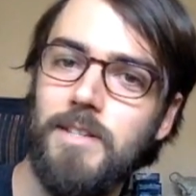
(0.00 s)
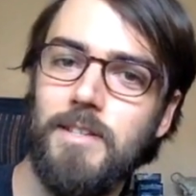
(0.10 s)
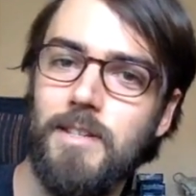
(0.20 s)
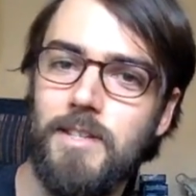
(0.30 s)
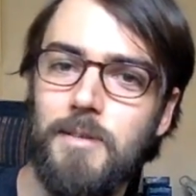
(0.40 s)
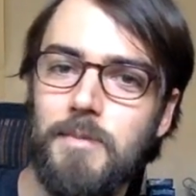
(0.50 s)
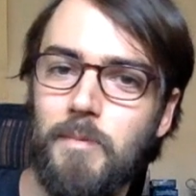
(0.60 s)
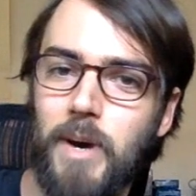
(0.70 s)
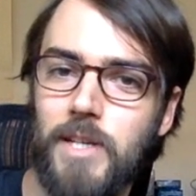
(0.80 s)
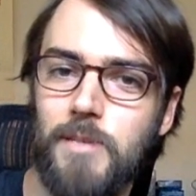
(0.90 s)
and it seemed
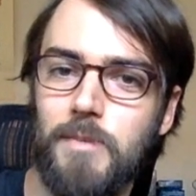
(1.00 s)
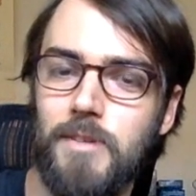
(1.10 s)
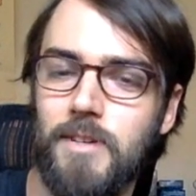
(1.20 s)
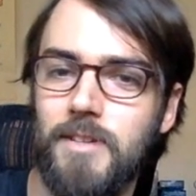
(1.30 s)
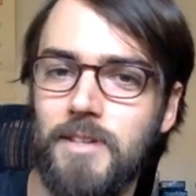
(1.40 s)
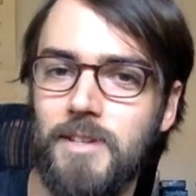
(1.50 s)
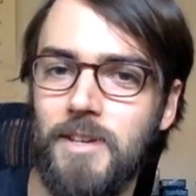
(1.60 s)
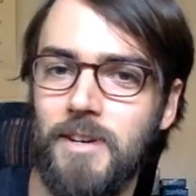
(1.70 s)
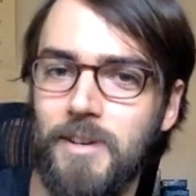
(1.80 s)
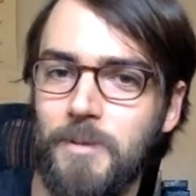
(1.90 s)
impossible on the
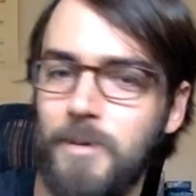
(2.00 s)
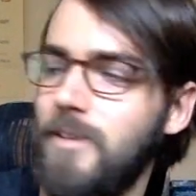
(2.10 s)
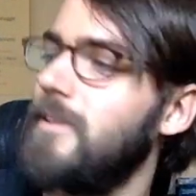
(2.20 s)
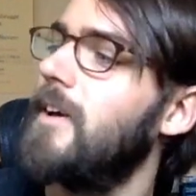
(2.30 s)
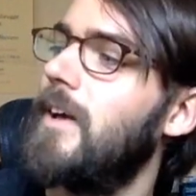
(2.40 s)
guitar, well,